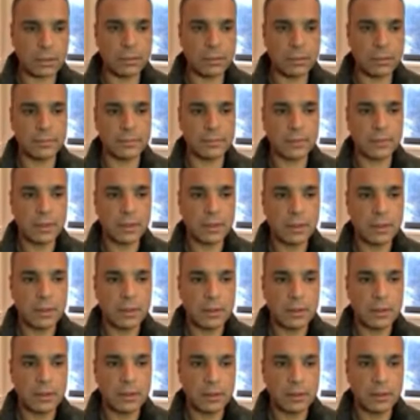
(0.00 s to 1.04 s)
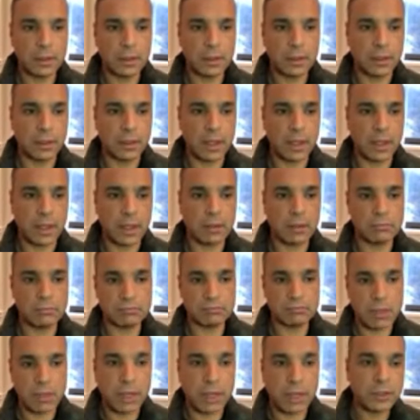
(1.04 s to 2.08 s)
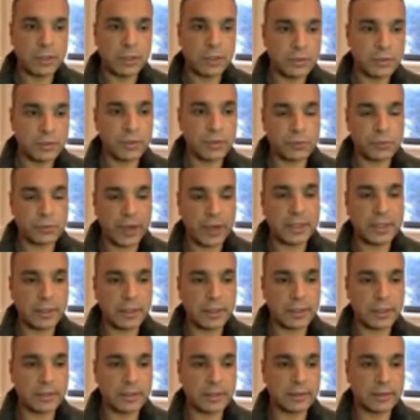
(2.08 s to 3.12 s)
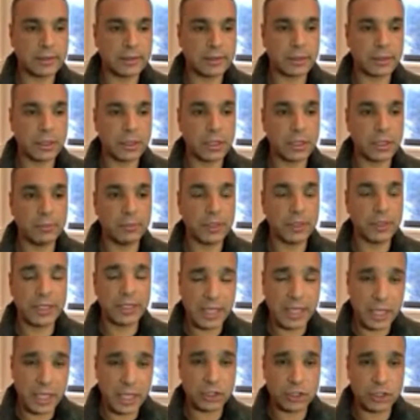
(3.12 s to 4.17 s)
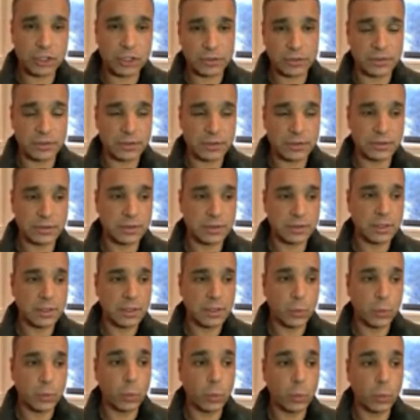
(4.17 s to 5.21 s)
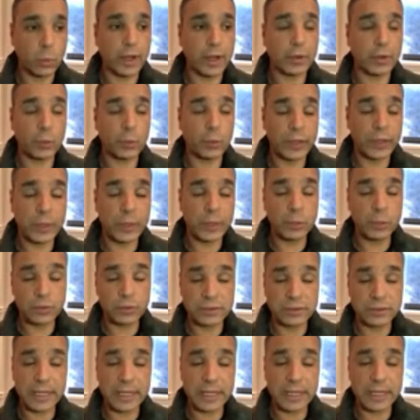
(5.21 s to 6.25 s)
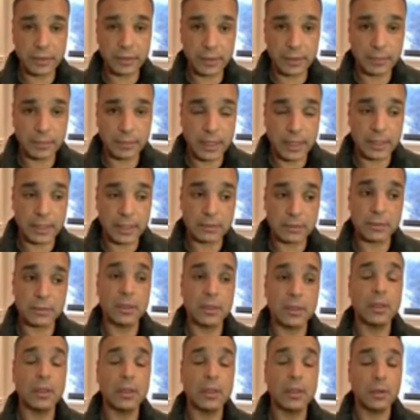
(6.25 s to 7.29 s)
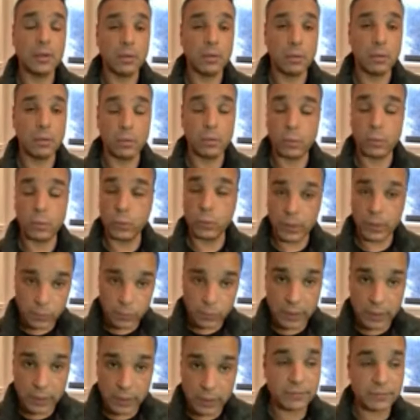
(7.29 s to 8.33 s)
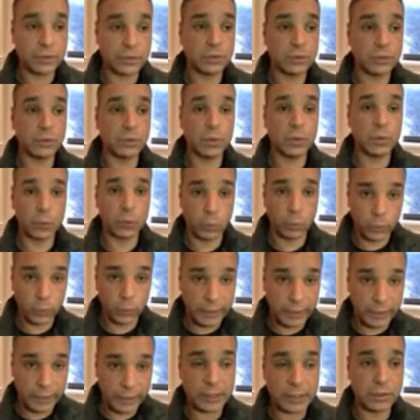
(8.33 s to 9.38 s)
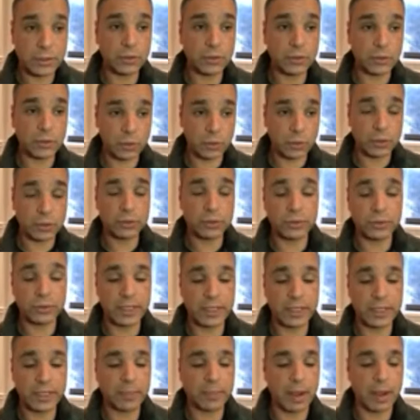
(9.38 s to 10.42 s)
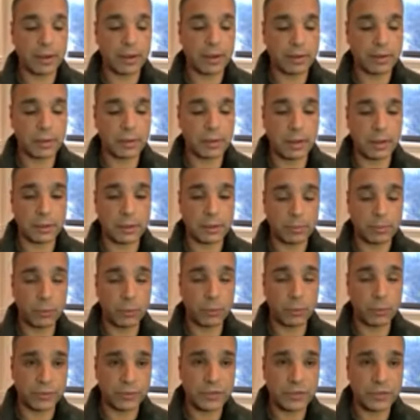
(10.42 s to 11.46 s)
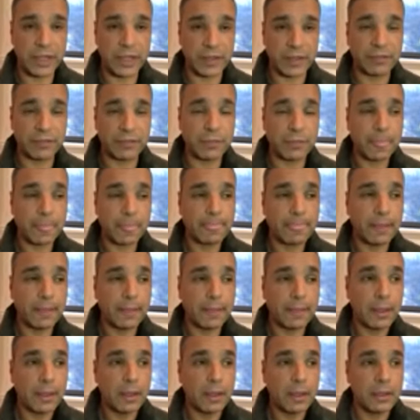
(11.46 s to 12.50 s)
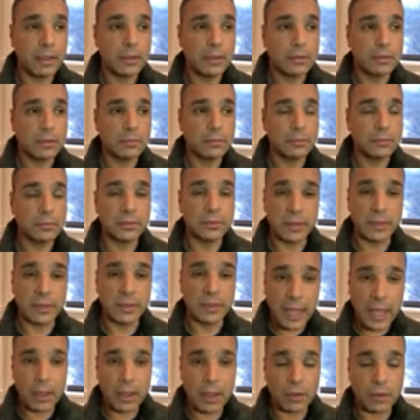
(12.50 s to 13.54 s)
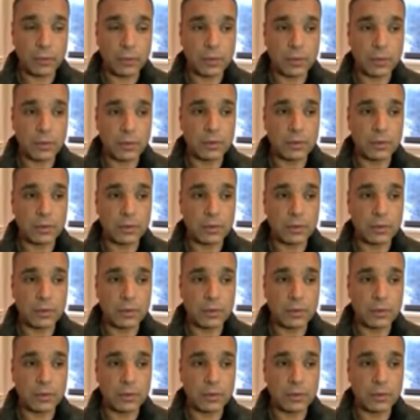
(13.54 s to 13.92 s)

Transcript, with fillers: uh, under the radar communications, where we would tell them that we will have to do what we need to do in order to keep our, our borders safe. Now,